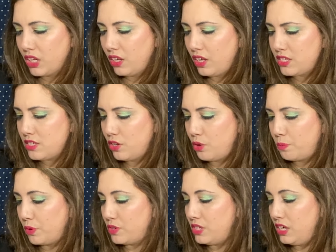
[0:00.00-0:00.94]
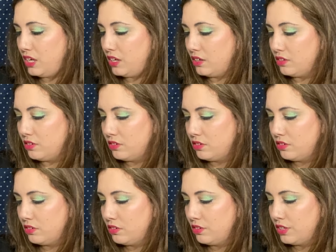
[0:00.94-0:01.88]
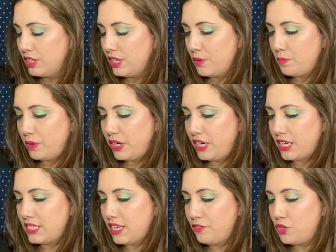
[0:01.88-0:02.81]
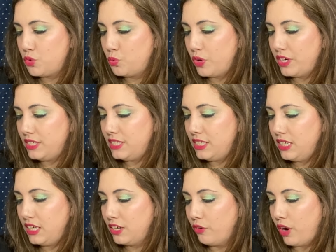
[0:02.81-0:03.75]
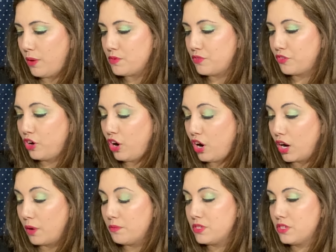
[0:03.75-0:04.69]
has a lot of protein. But it does have 20 grams of carbs.